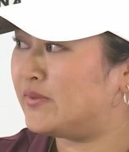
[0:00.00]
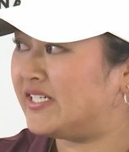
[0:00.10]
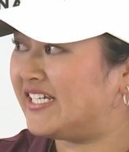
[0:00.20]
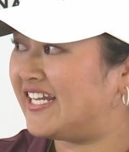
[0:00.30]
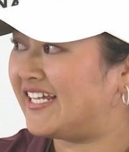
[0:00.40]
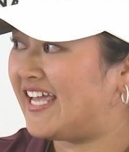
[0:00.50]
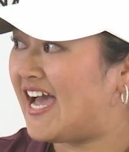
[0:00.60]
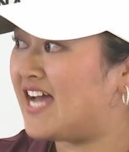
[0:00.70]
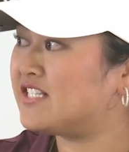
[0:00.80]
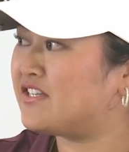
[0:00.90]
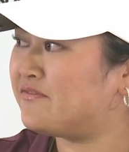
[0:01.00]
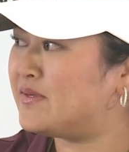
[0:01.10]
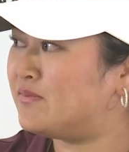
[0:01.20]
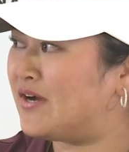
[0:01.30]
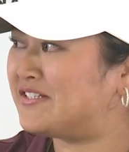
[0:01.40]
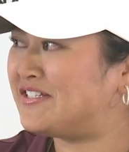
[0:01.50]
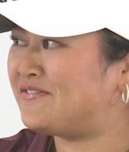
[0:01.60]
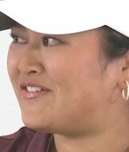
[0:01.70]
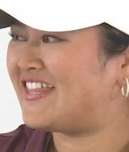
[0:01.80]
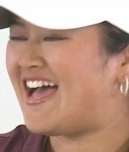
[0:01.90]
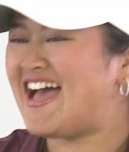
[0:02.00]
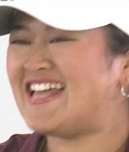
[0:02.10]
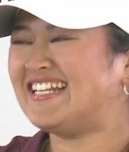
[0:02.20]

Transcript: we could get a cat. So I've been browsing for that.